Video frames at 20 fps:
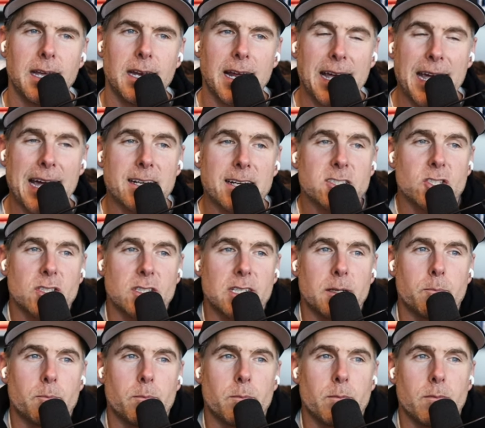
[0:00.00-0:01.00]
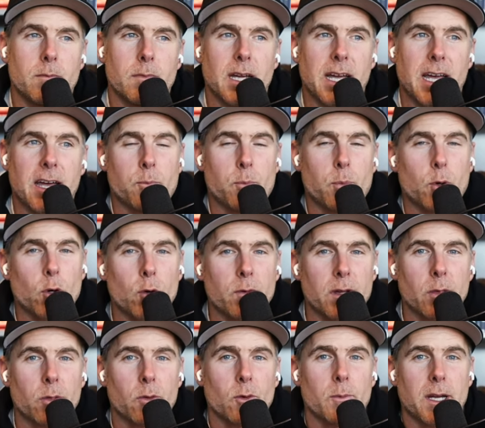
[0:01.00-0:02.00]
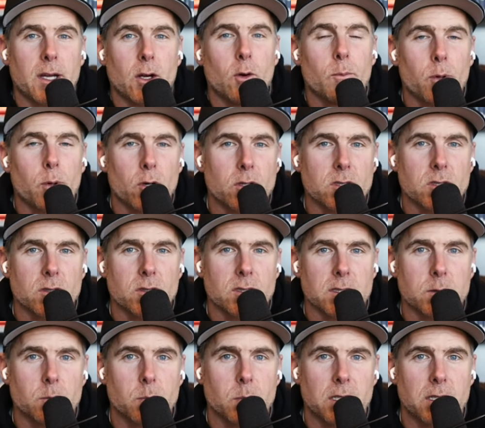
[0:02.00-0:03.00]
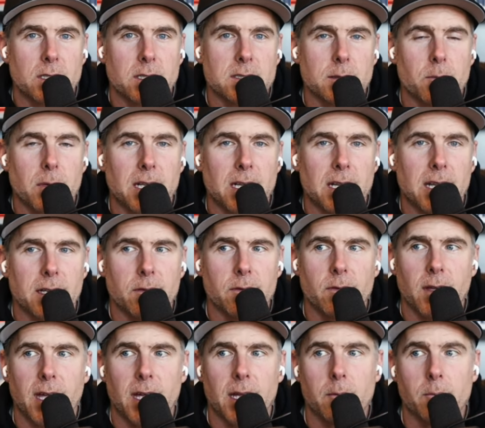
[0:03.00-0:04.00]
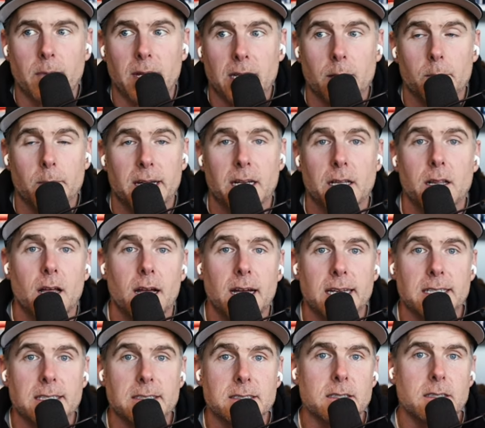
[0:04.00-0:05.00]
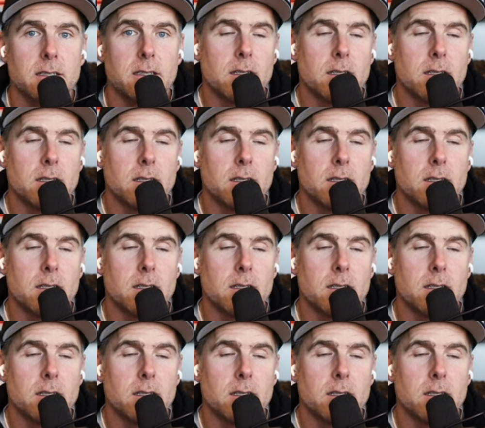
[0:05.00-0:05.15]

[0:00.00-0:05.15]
I actually have proven through my own personal experience in my life and many of my clients,